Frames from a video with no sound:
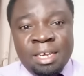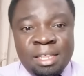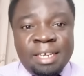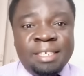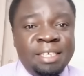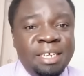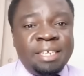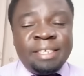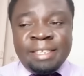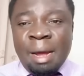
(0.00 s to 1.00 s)

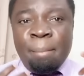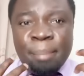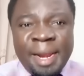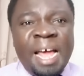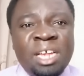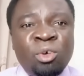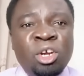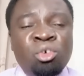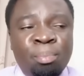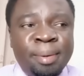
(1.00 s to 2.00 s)
That some prayers
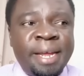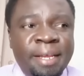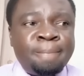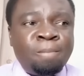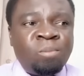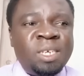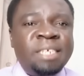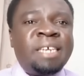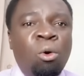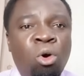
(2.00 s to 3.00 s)
when you pray
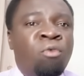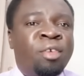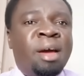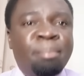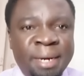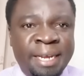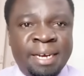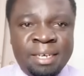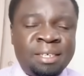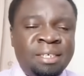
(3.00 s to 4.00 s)
is a warfare
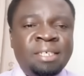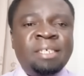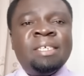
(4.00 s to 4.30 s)
prayer.